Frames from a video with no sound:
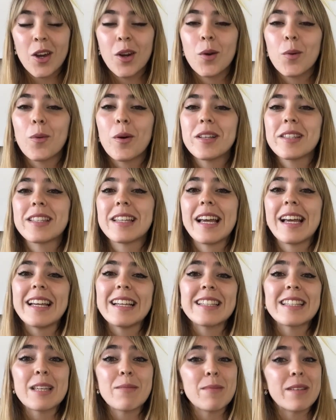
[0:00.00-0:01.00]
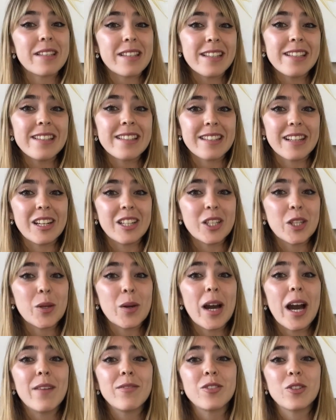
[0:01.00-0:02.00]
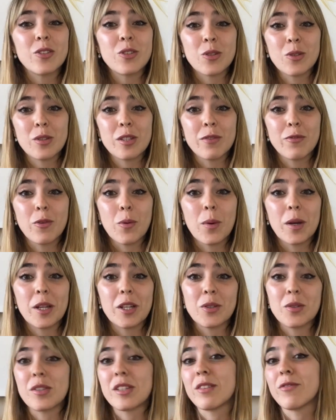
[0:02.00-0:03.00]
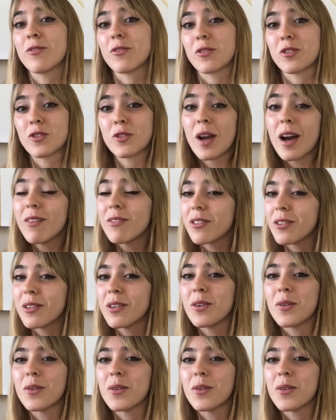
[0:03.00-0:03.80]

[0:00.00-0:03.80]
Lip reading: Once the eSIM is installed, you'll have to choose if you want to use it for travel